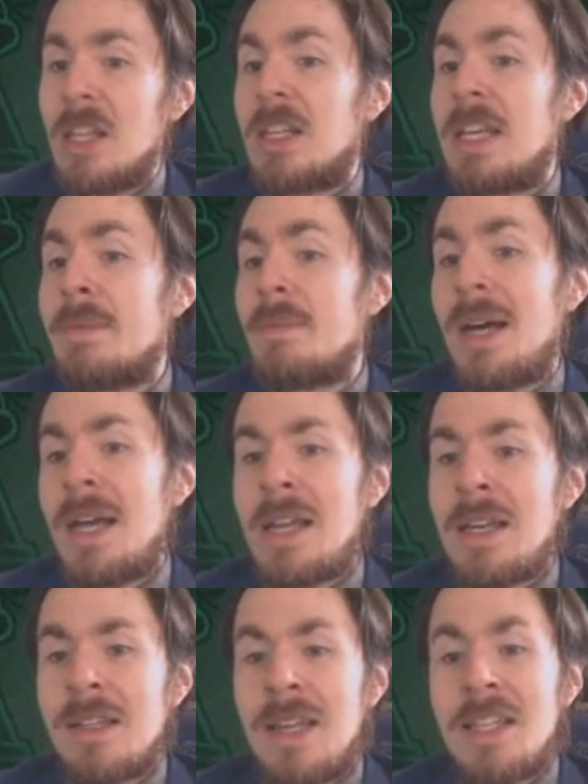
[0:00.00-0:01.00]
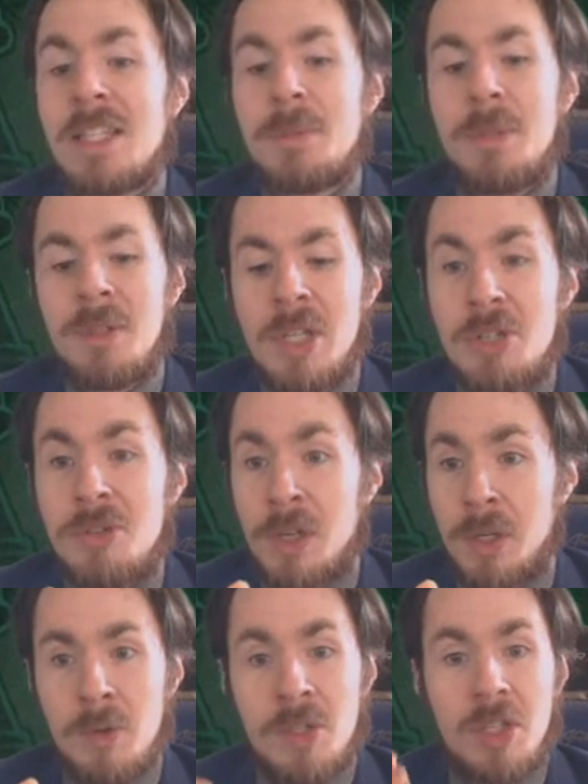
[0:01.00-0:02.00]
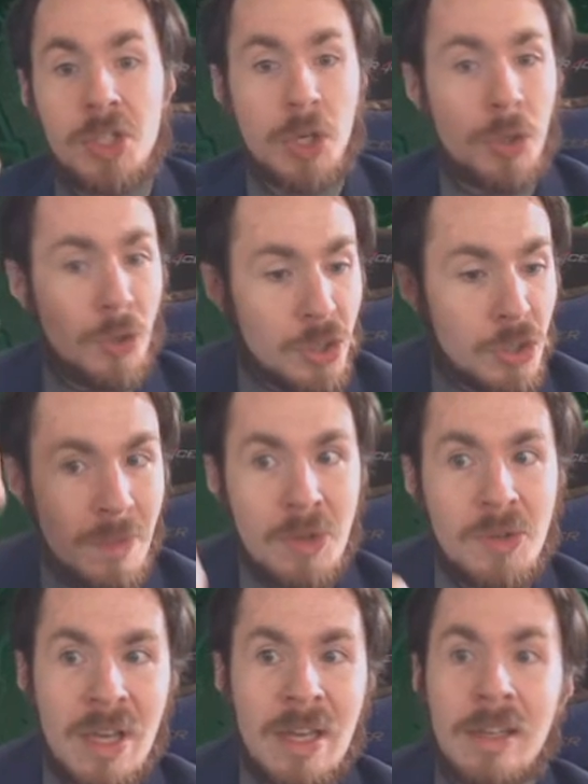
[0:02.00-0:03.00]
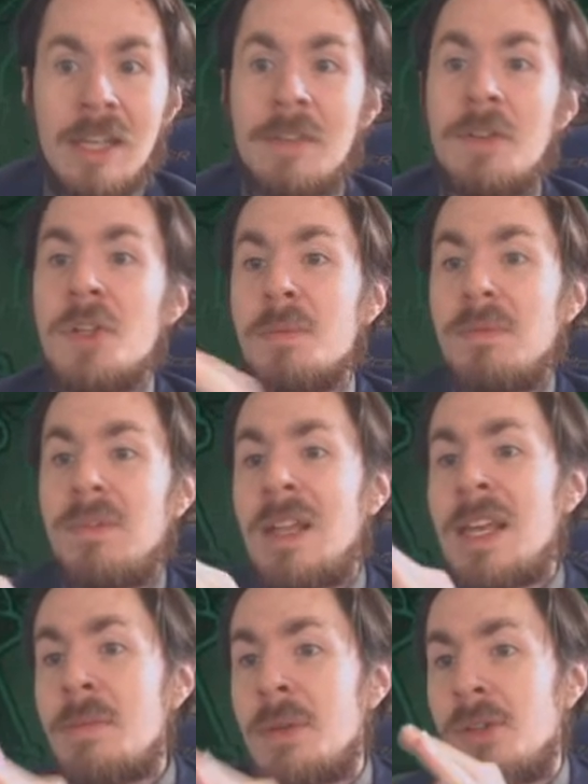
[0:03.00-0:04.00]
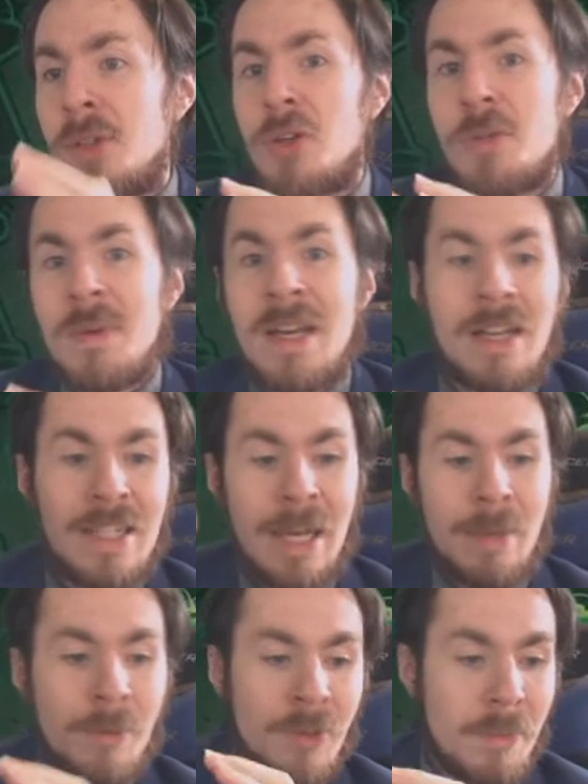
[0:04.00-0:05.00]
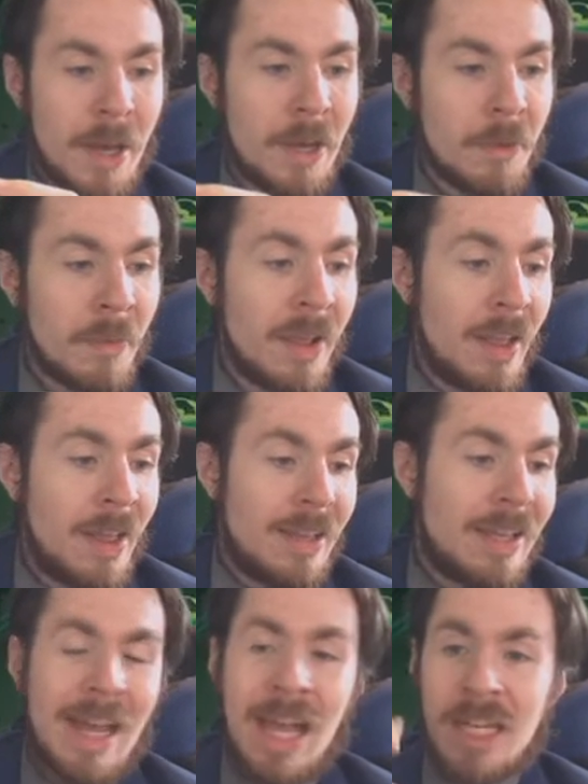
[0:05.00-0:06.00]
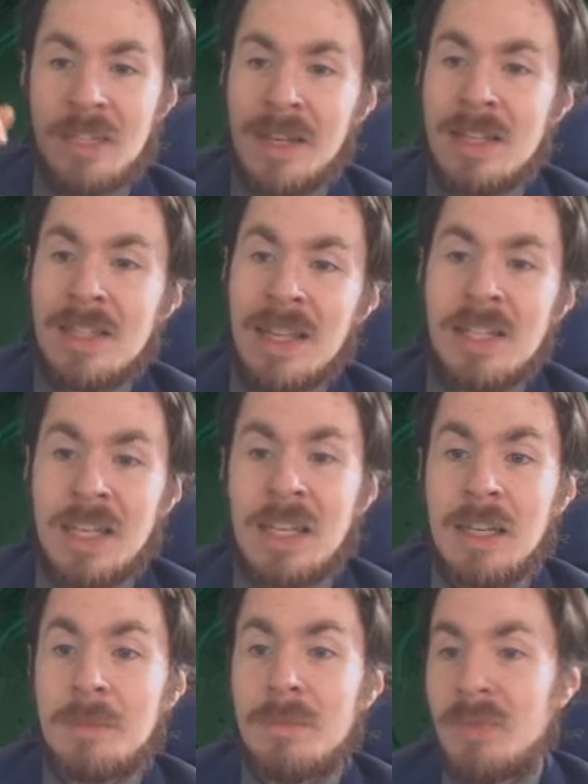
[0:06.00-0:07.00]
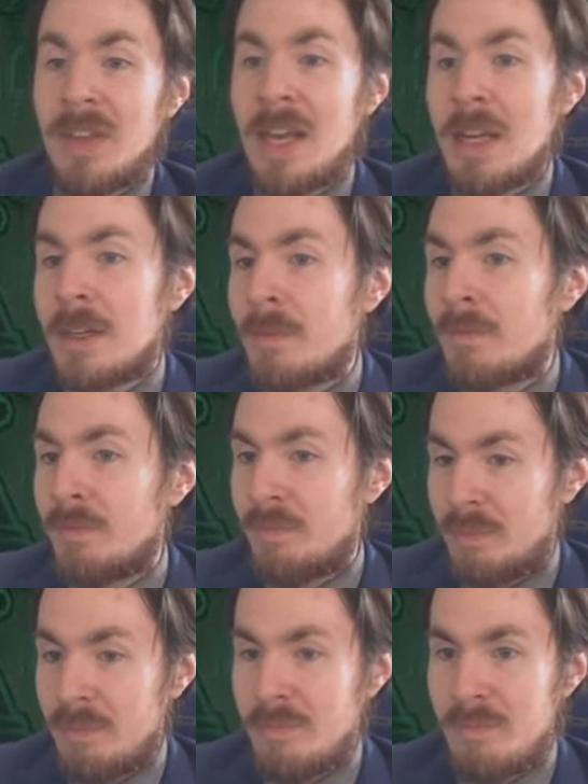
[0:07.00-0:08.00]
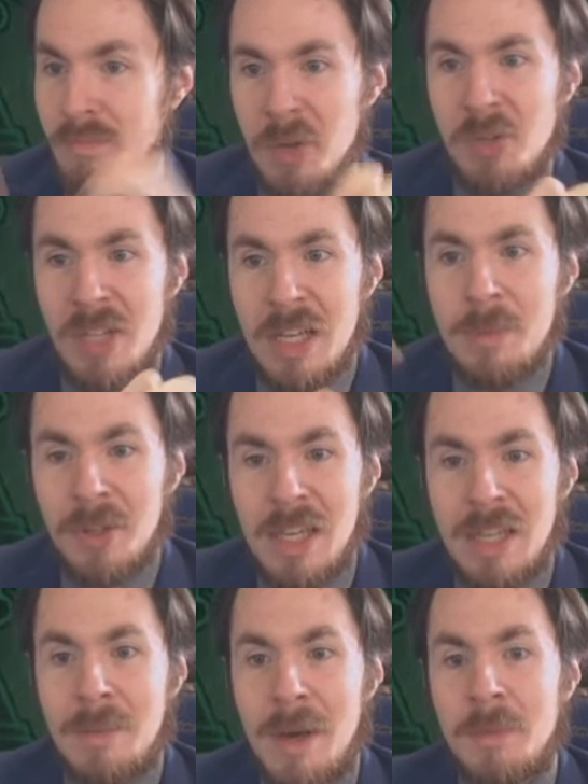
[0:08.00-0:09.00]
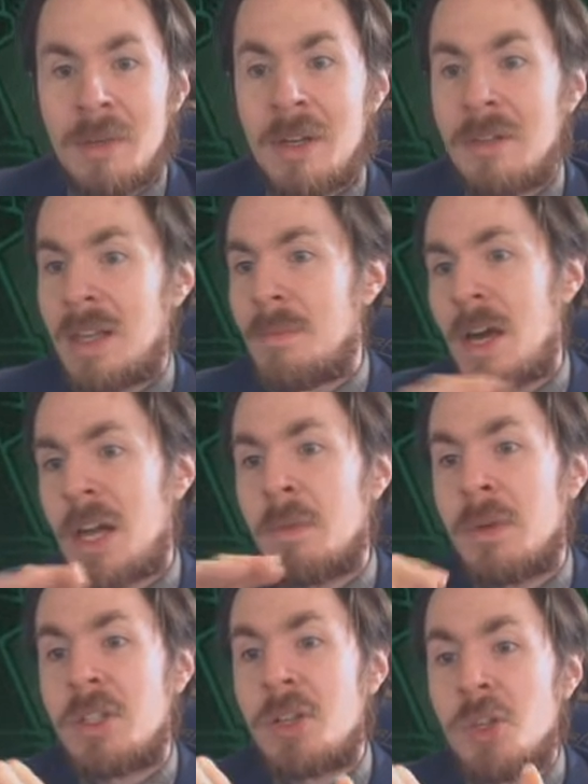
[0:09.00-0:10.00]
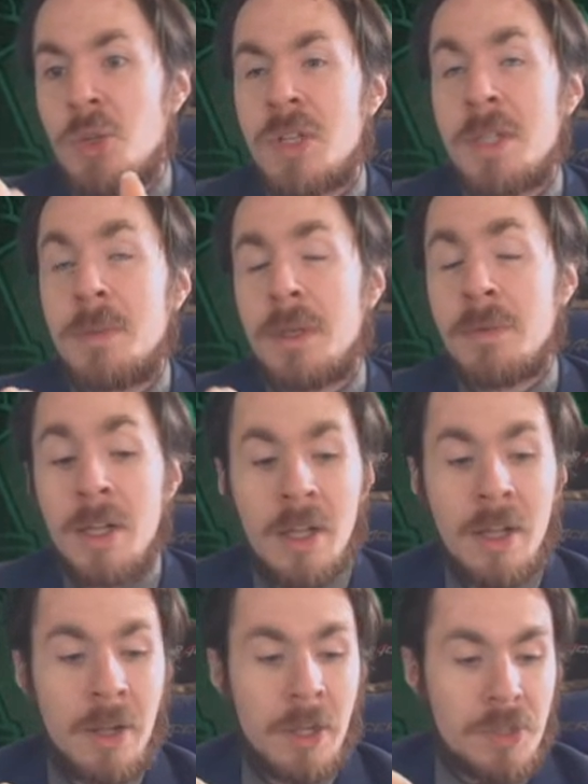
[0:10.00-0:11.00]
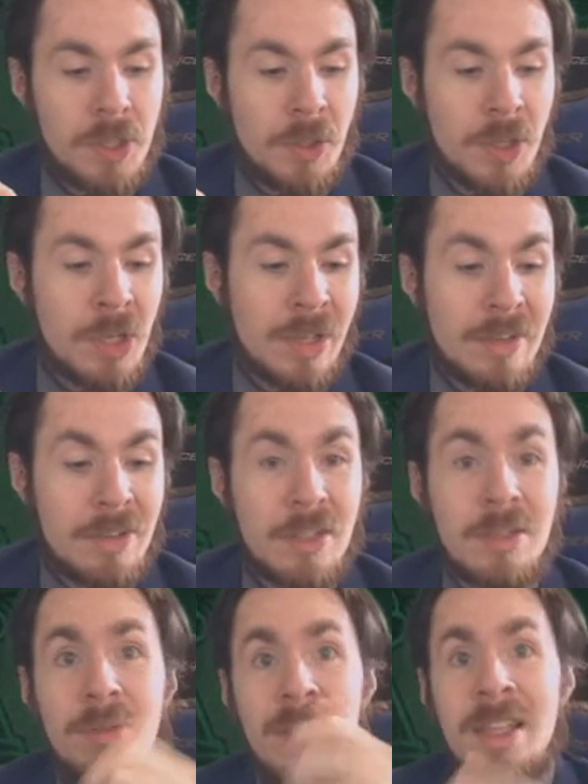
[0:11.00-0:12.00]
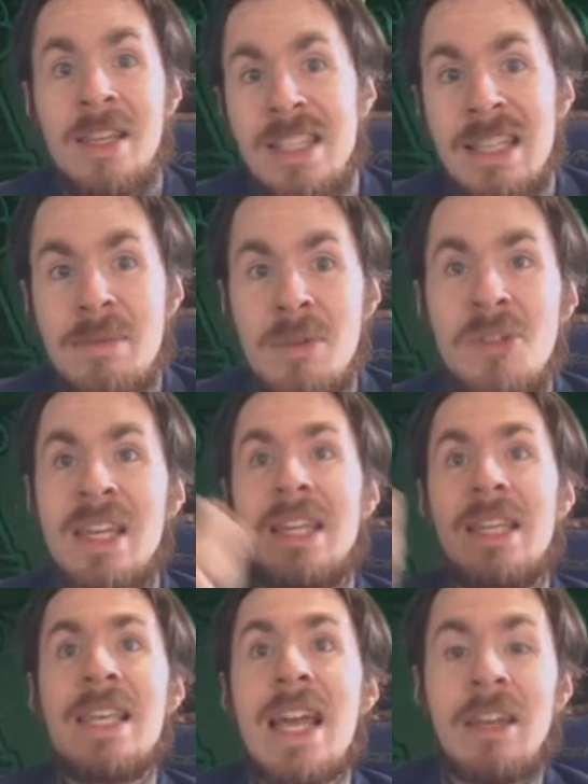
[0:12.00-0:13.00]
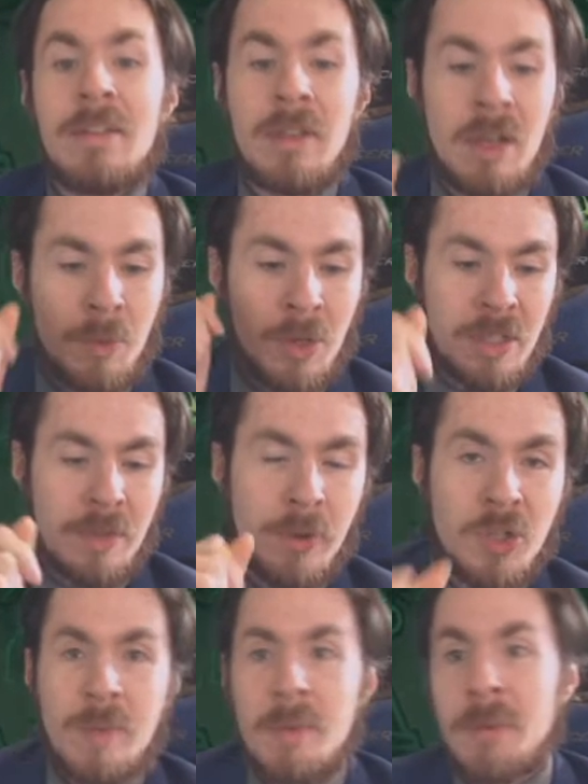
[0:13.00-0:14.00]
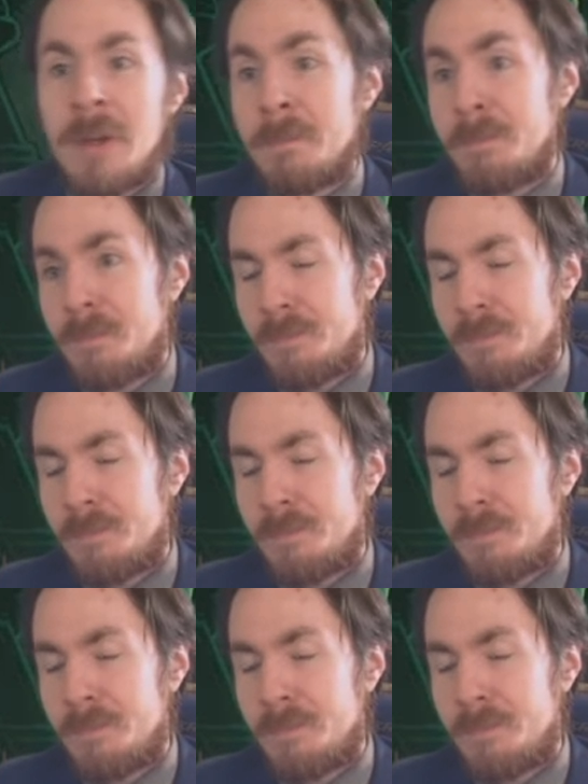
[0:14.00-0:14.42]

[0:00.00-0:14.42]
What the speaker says: Keep in mind that this ability triggers the turn you mutate it. If you just play Dirge Bat on top or on the bottom, it activates that mutate ability at the bottom there, that bottom one, to destroy something. So you don't have to play this and then mutate again. It works the first time you play it.